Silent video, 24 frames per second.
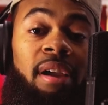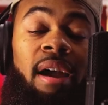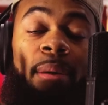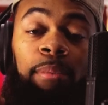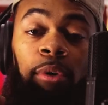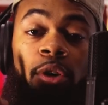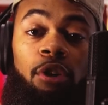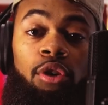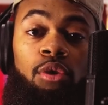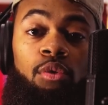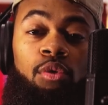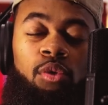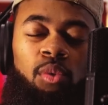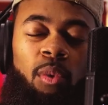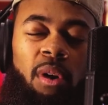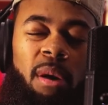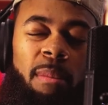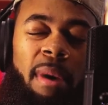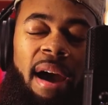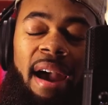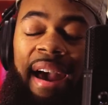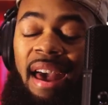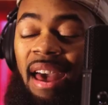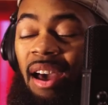I'm gonna use one of
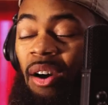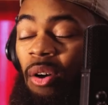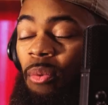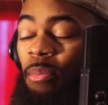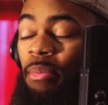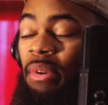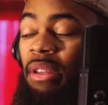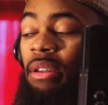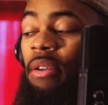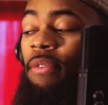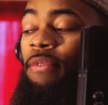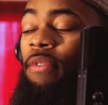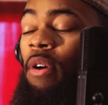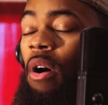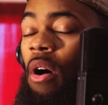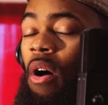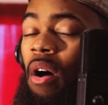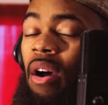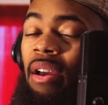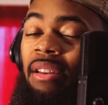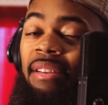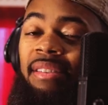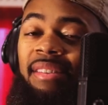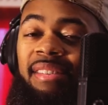my Help Me
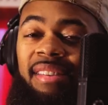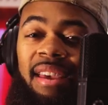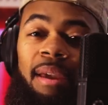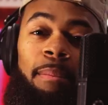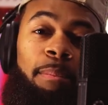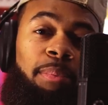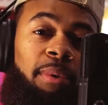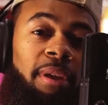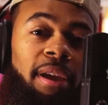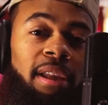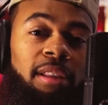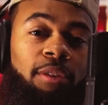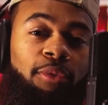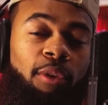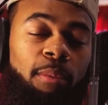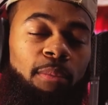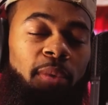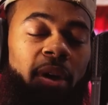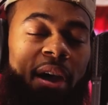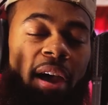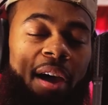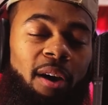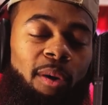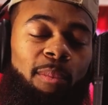Devvon templates from
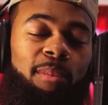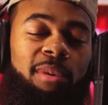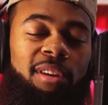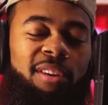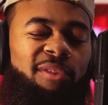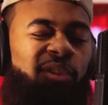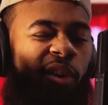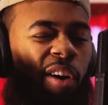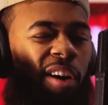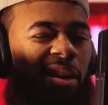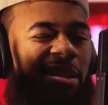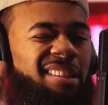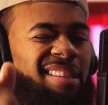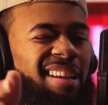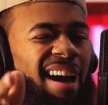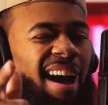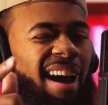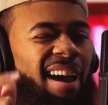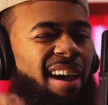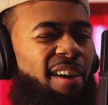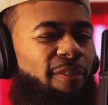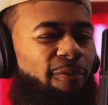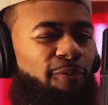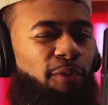the
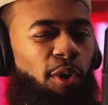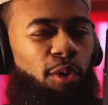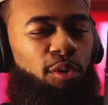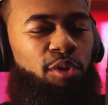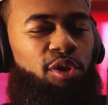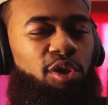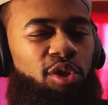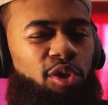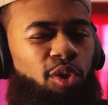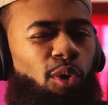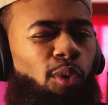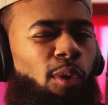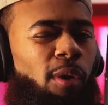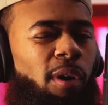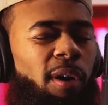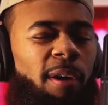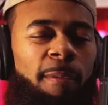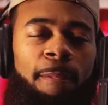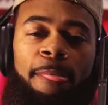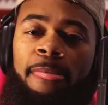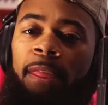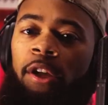helpmedevvon.info store